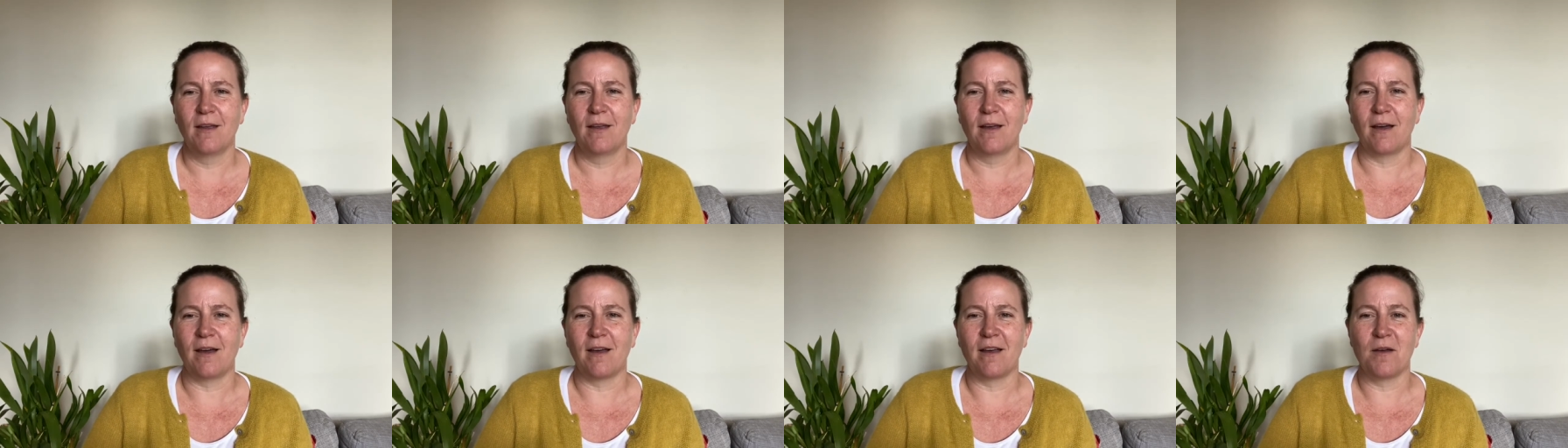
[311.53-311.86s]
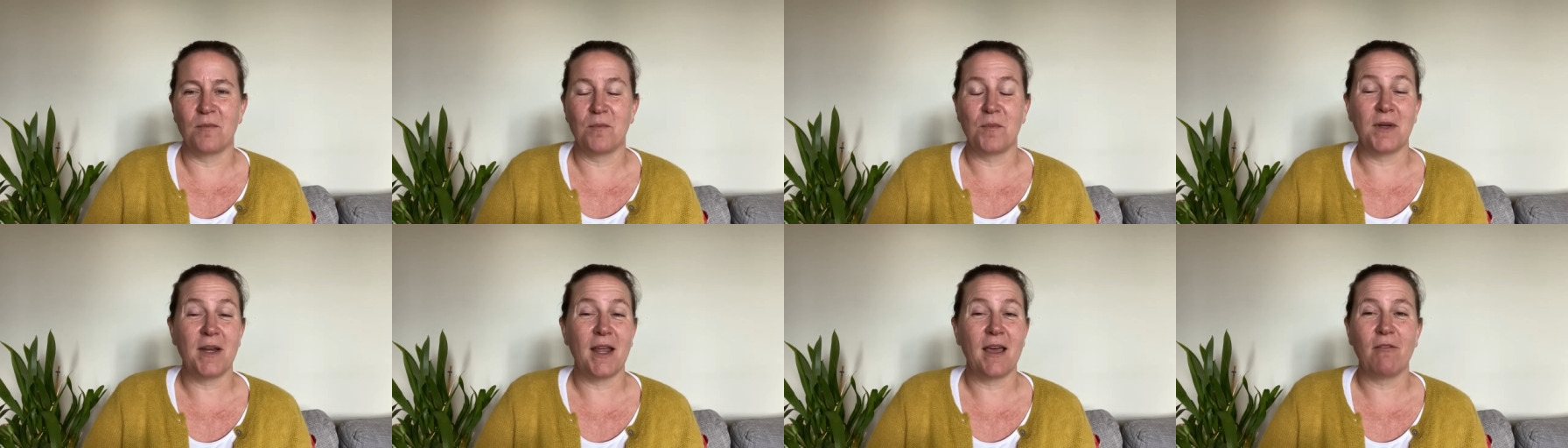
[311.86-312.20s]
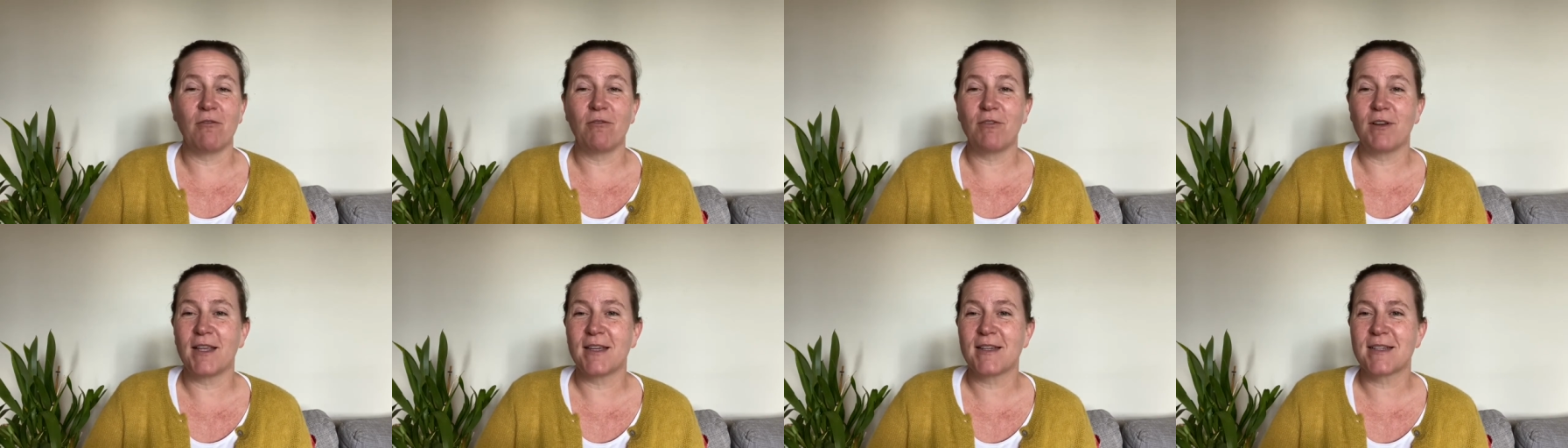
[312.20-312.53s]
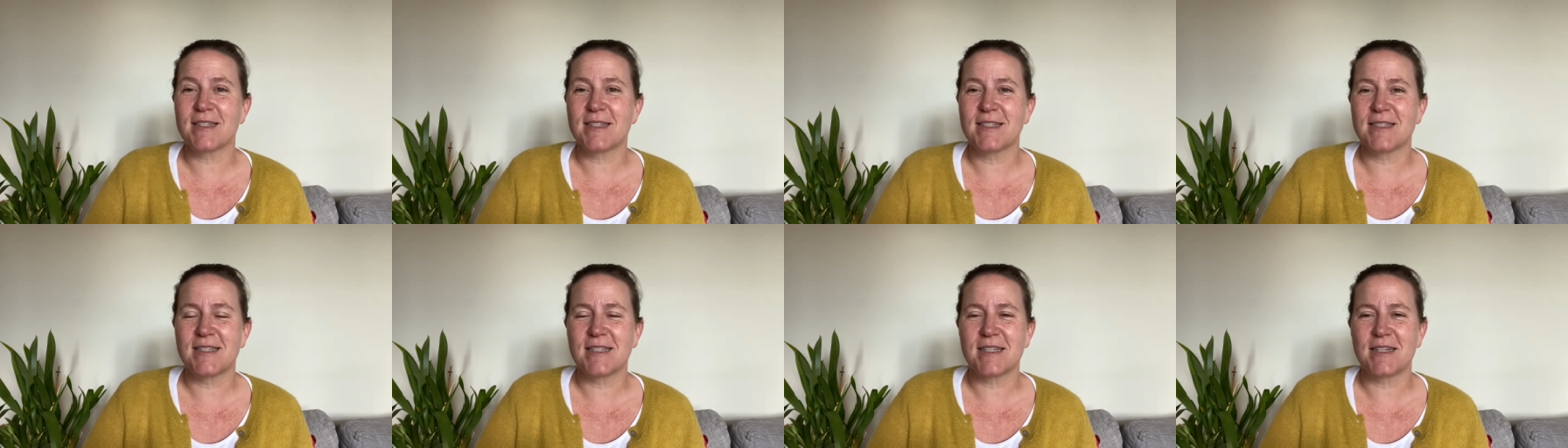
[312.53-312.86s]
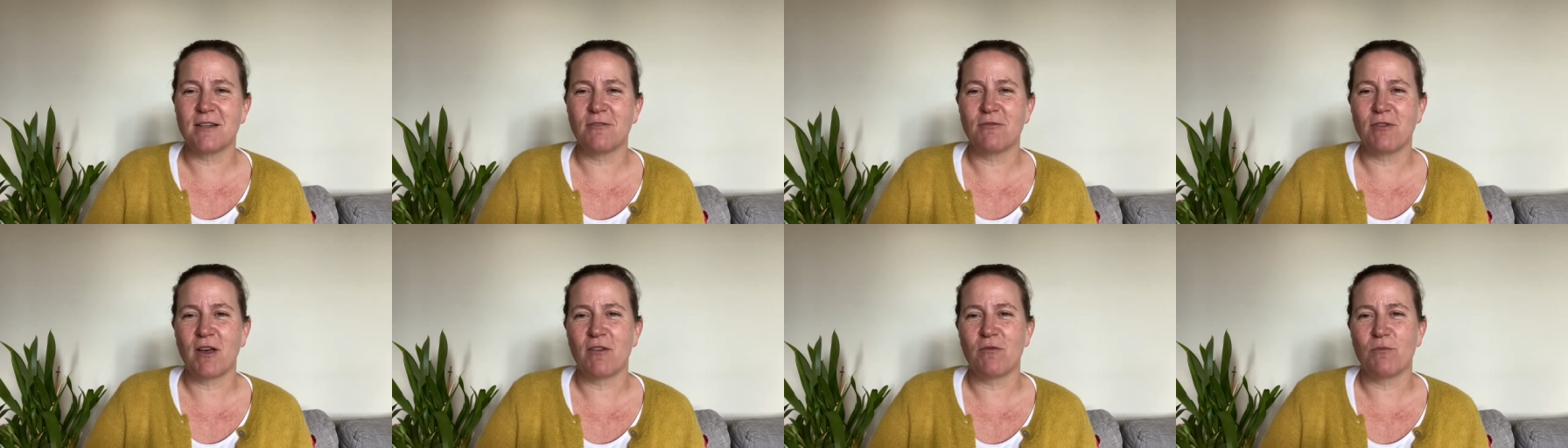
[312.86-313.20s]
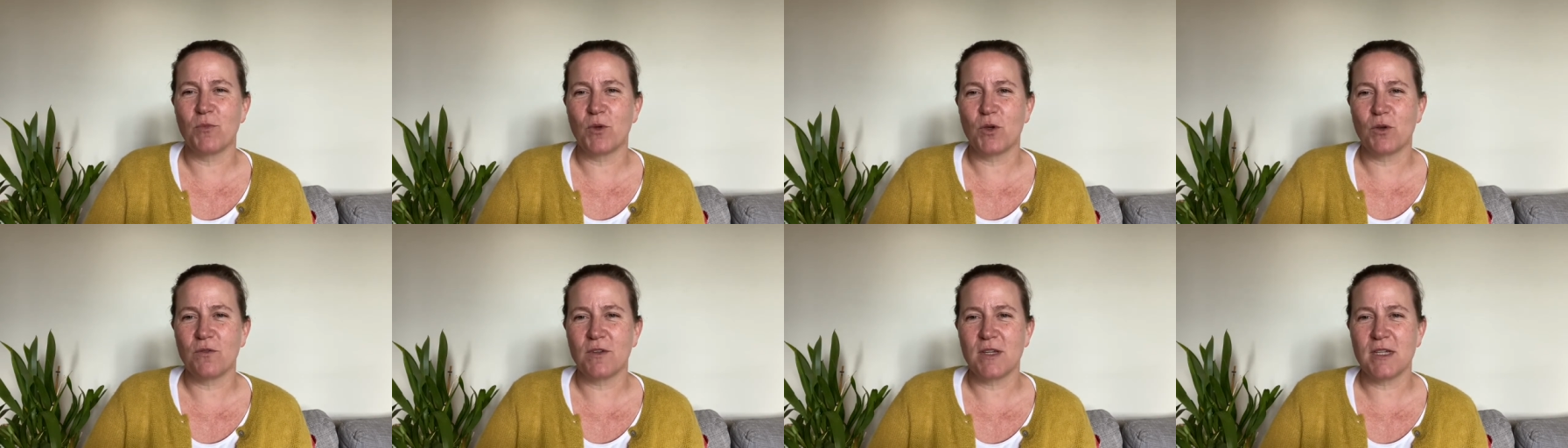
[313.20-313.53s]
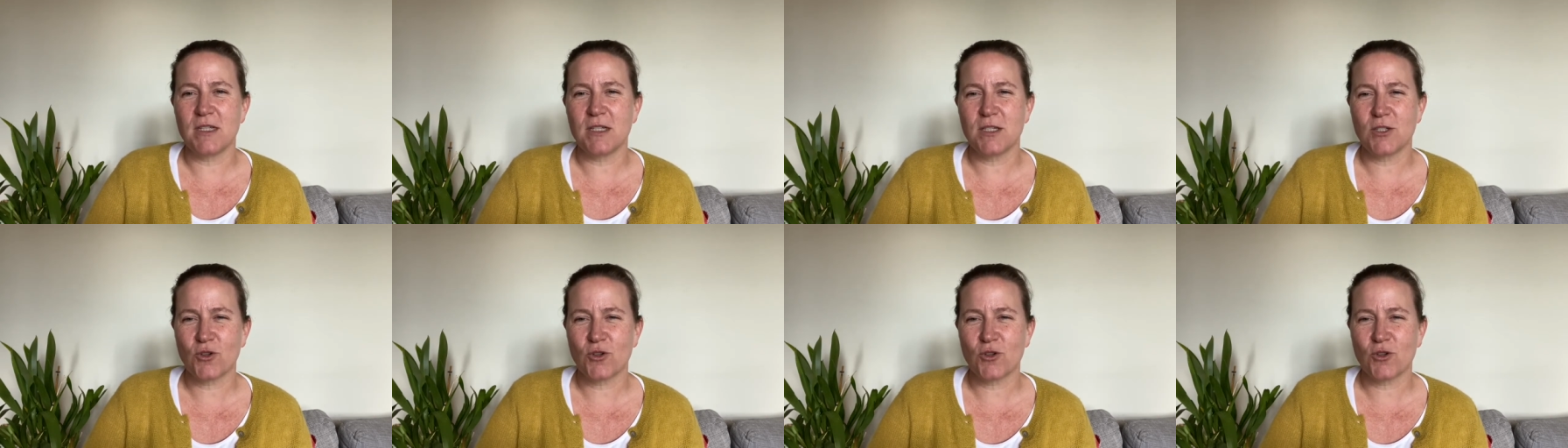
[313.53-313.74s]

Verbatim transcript: Um, Netflix and stuff have movies.